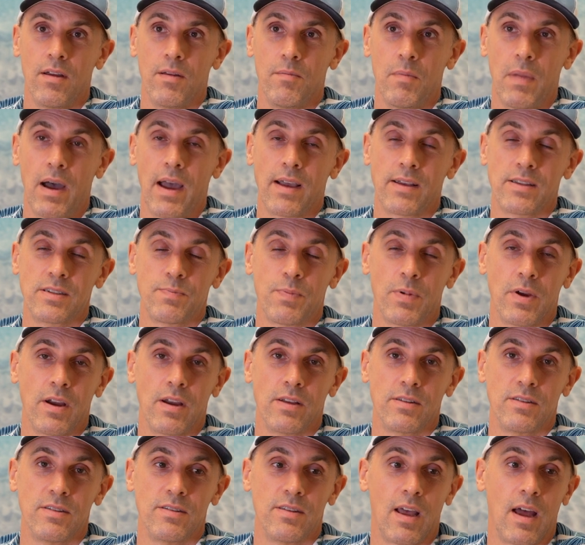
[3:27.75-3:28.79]
my
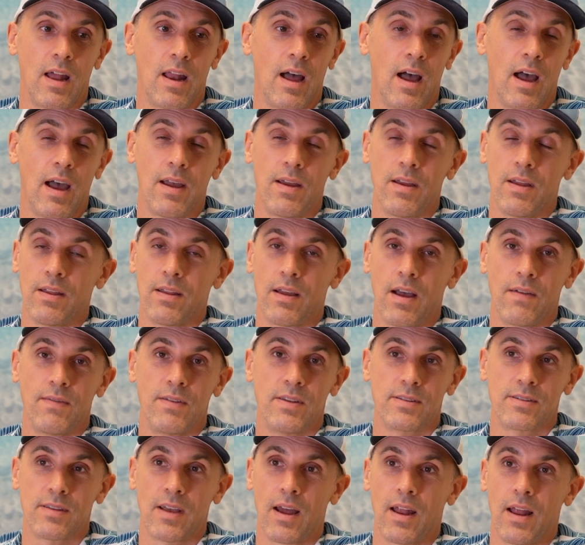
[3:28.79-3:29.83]
experience is that I
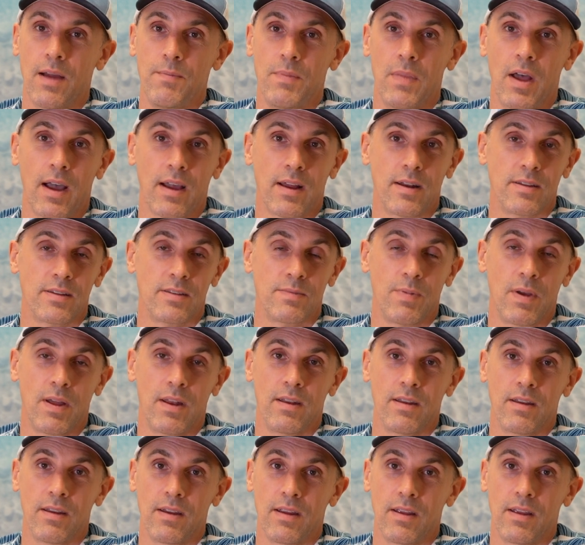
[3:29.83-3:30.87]
decided I'm not going
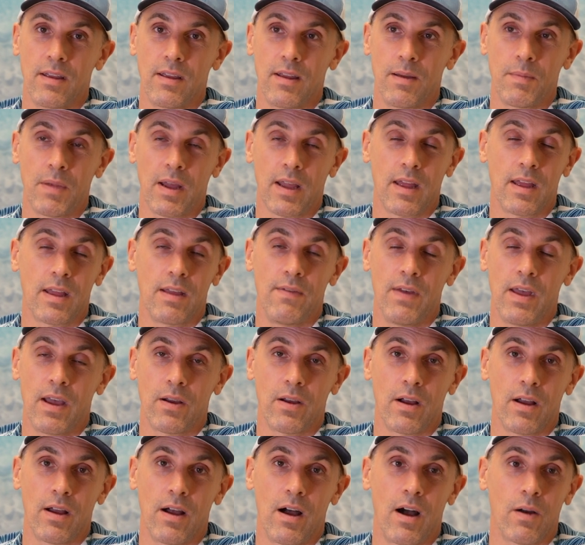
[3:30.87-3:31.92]
to give
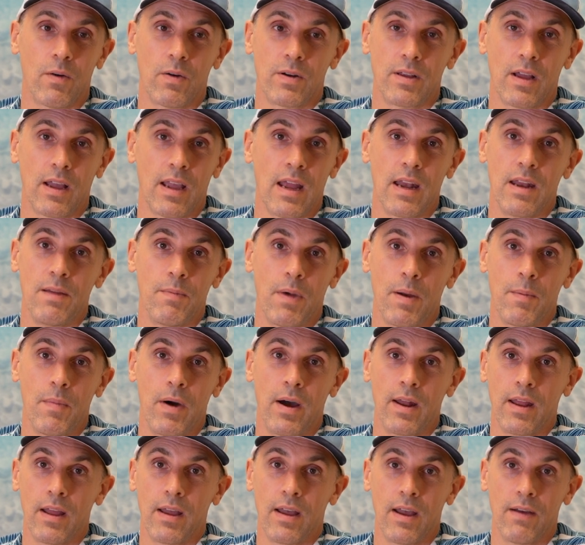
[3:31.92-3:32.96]
Aquatech any of my
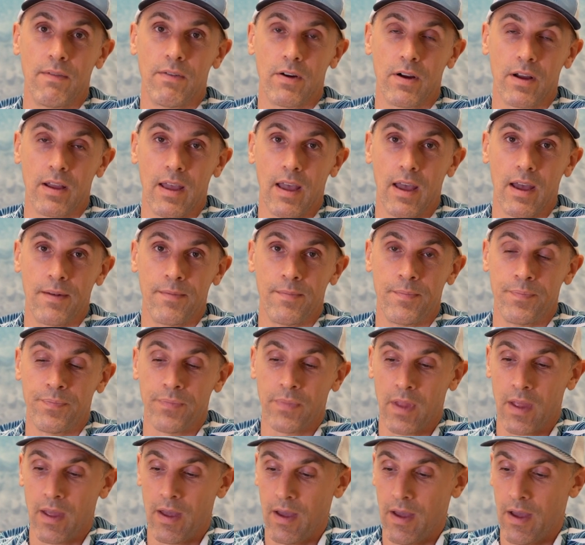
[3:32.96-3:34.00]
money ever again.
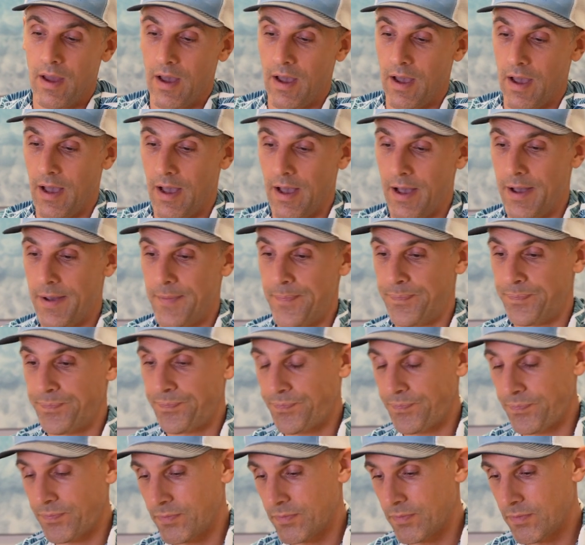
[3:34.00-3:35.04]

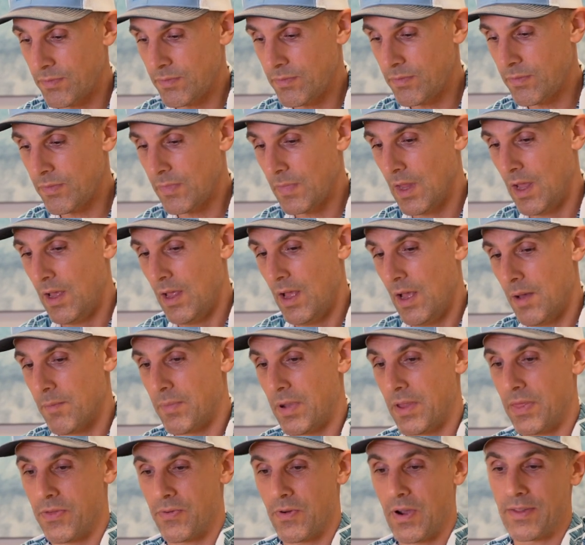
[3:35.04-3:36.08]

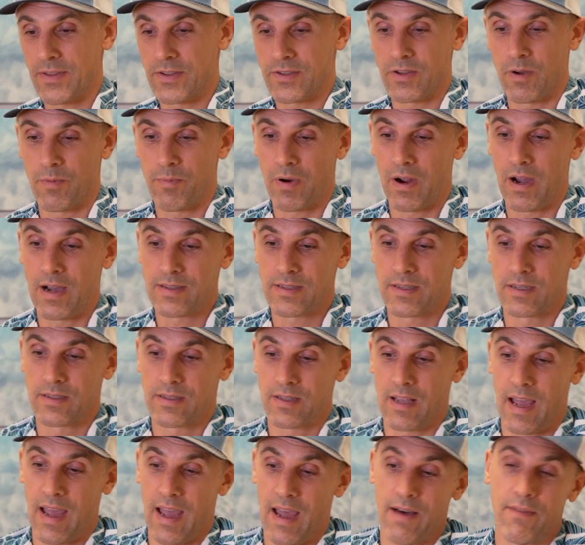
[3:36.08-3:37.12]
But throughout this whole process,
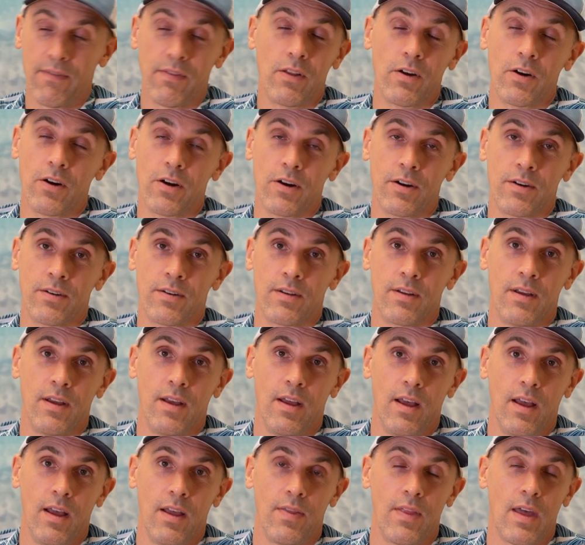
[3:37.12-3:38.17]
I have learned
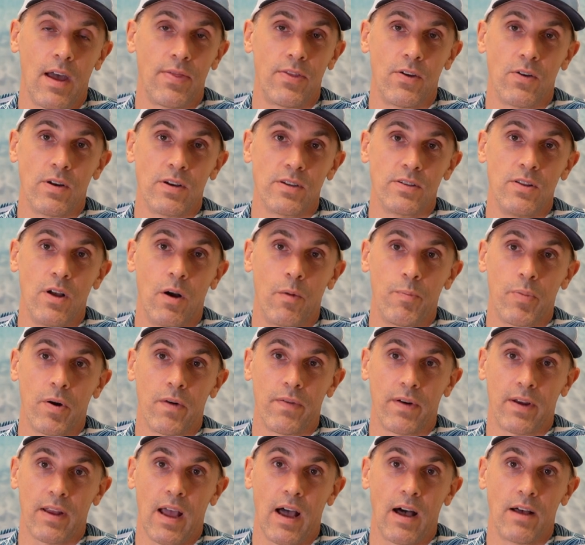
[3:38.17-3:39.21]
that there is no
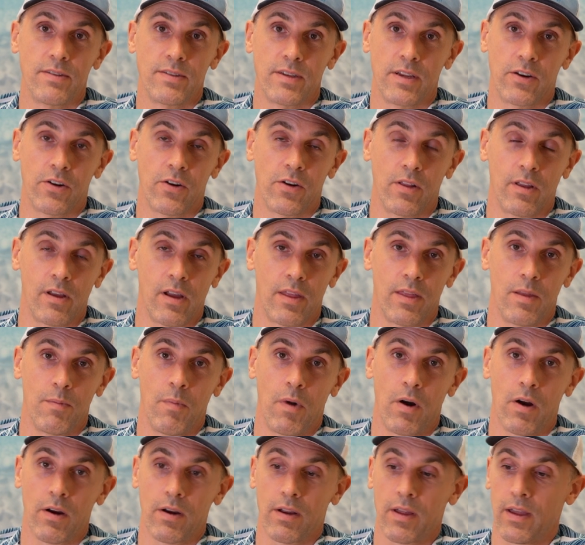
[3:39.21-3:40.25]
perfect housing currently on the
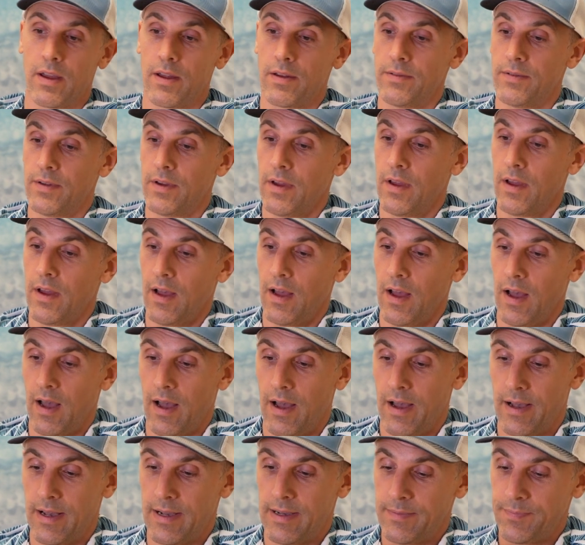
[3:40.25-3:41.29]
market.
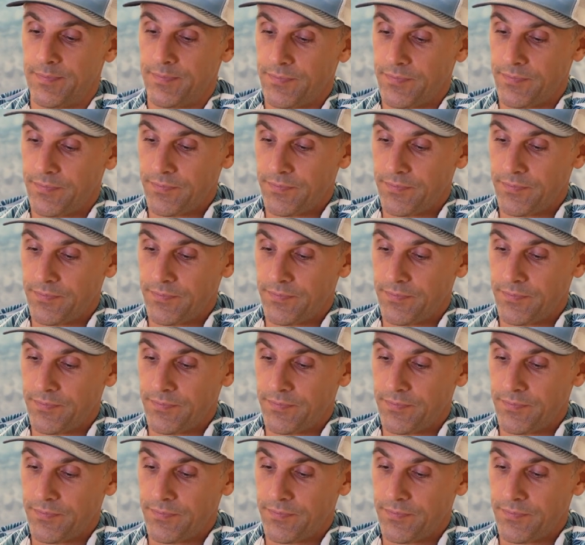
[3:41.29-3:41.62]
The